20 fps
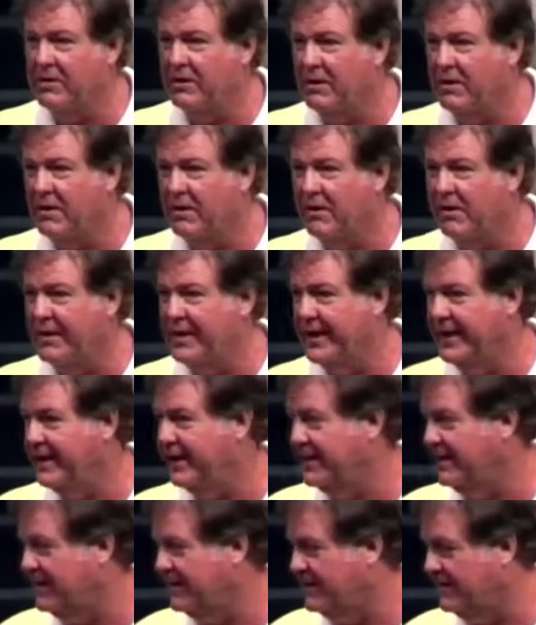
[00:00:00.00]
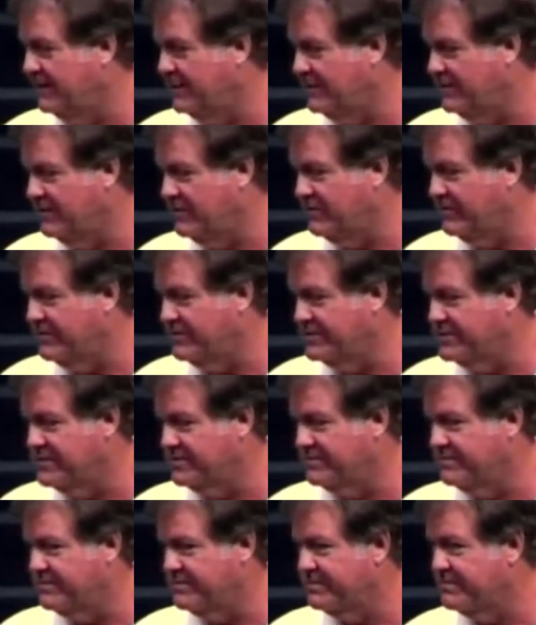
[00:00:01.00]
heartache uh, over
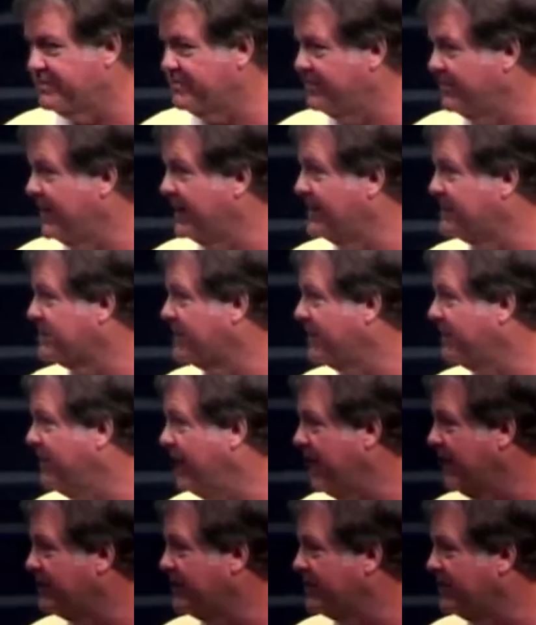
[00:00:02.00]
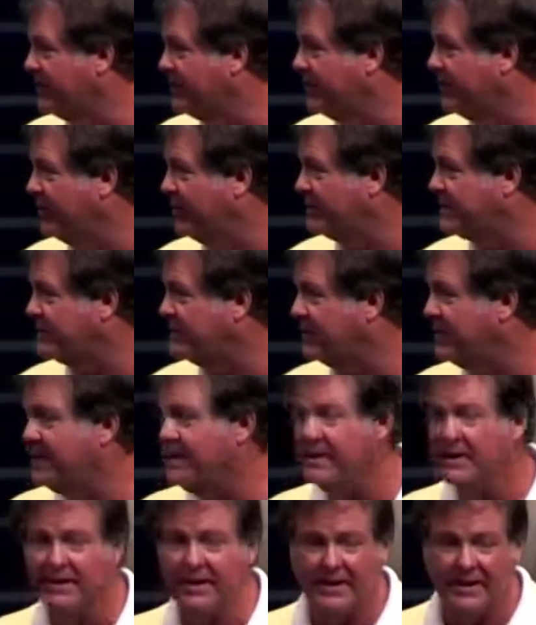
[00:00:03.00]
some things that have happened to me recently.
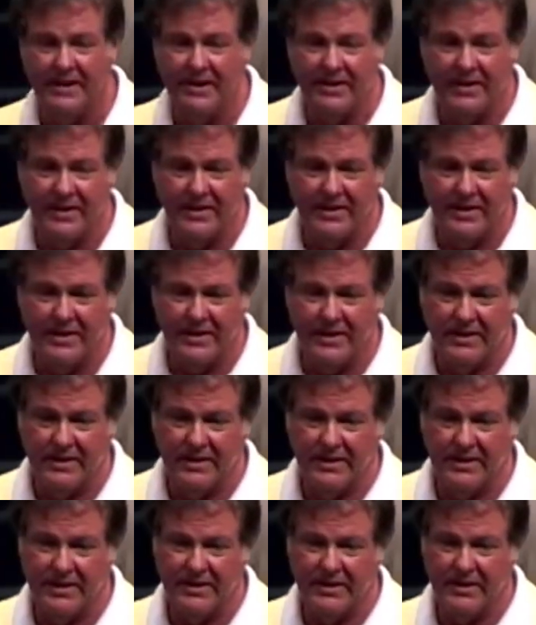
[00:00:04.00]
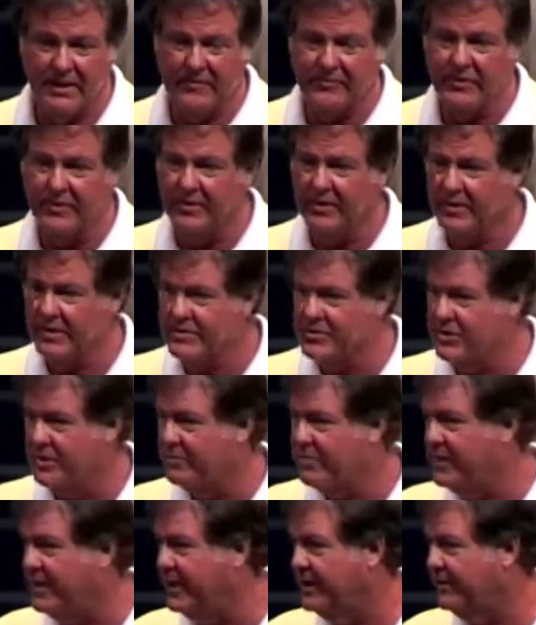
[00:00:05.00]
And after she
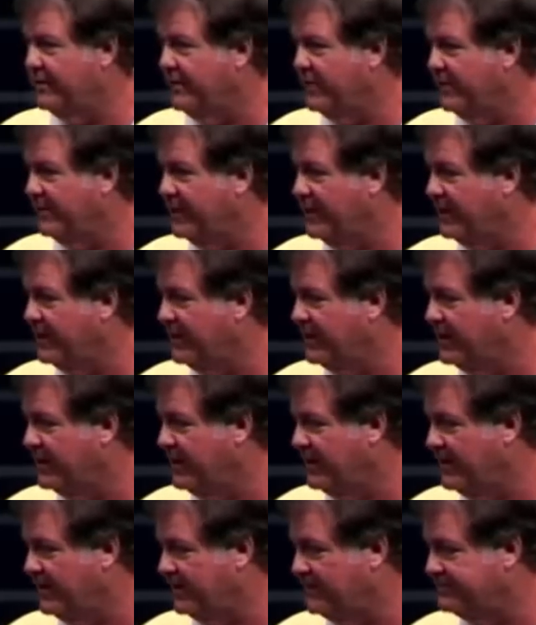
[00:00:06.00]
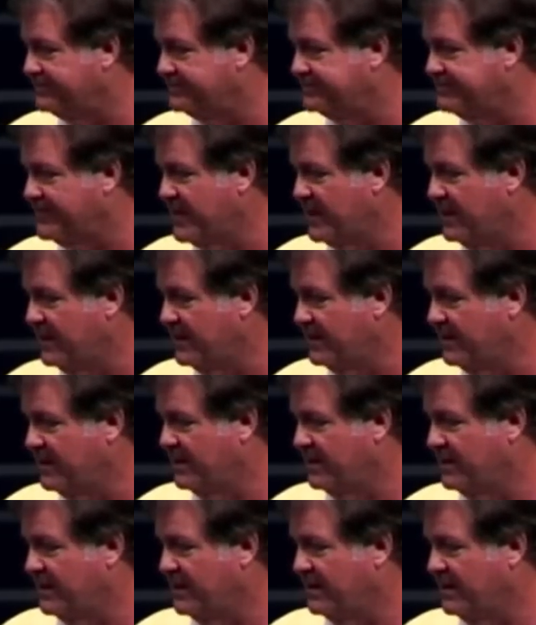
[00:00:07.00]
prayed for me, um,
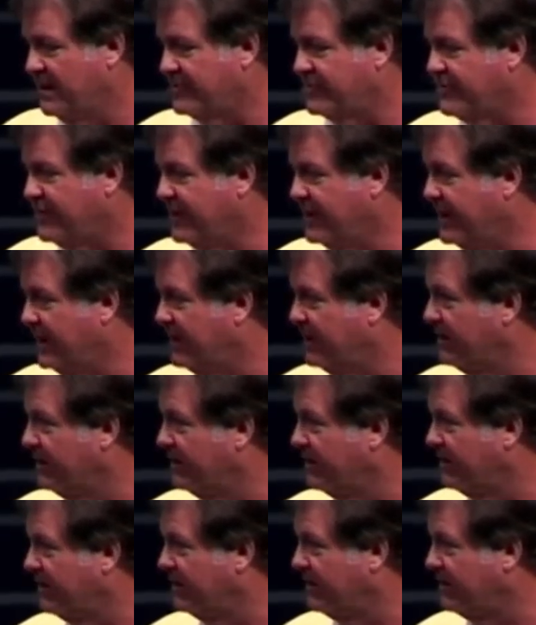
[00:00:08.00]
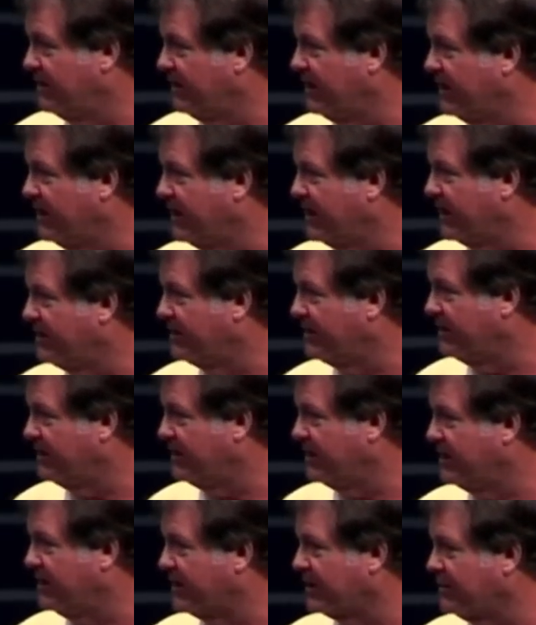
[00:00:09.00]
I traded in a, a, heartache for
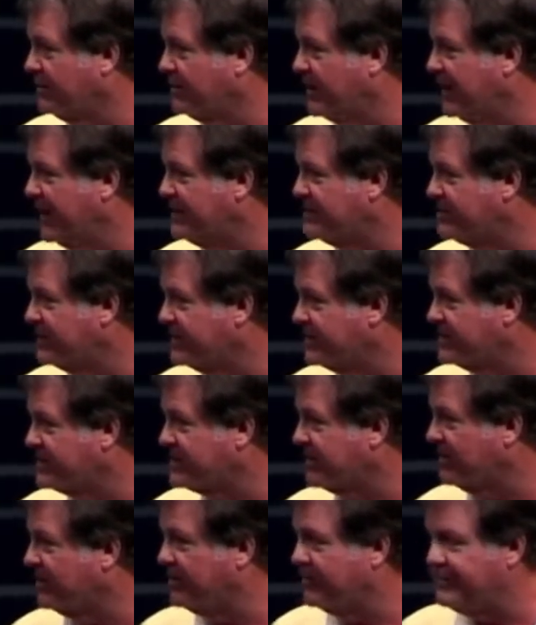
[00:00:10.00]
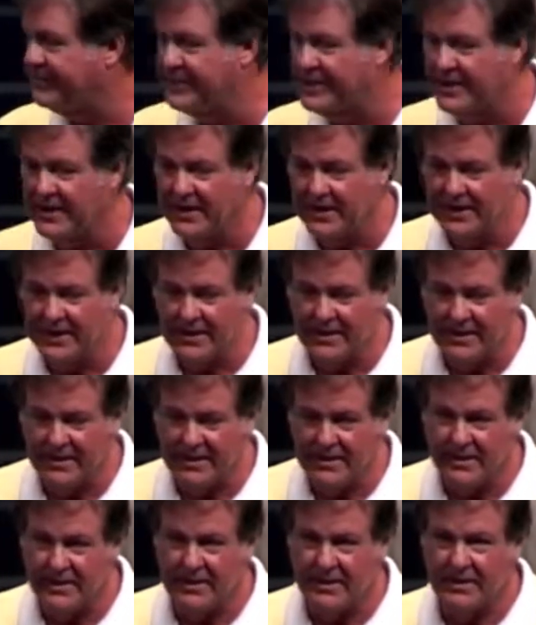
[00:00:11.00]
a heart of compassion. So, Amen.
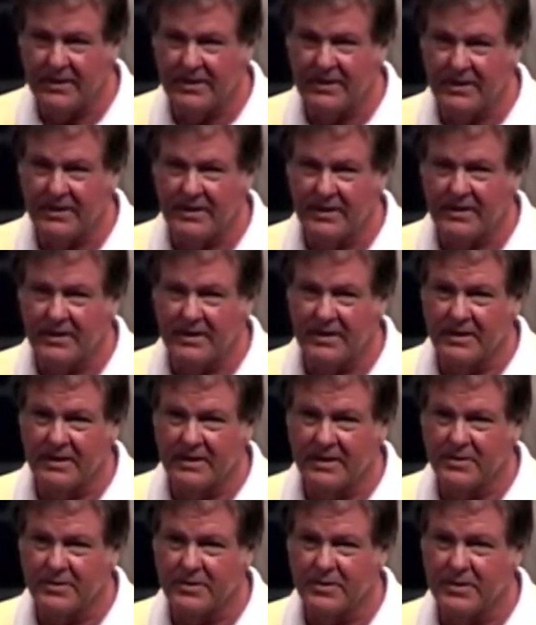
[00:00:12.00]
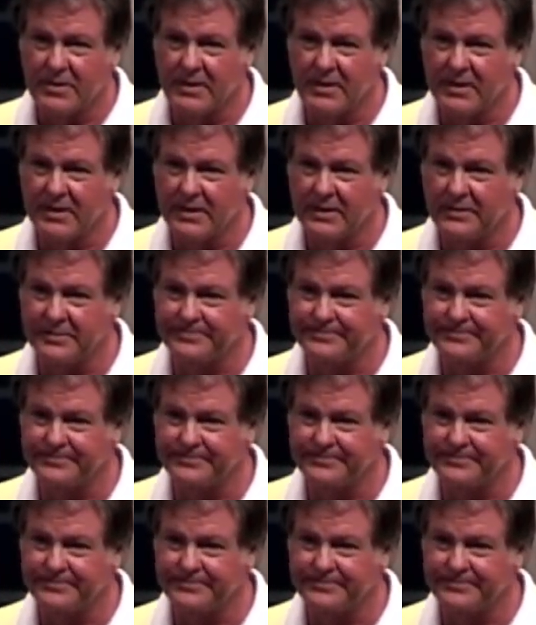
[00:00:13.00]
That's good. That's really good.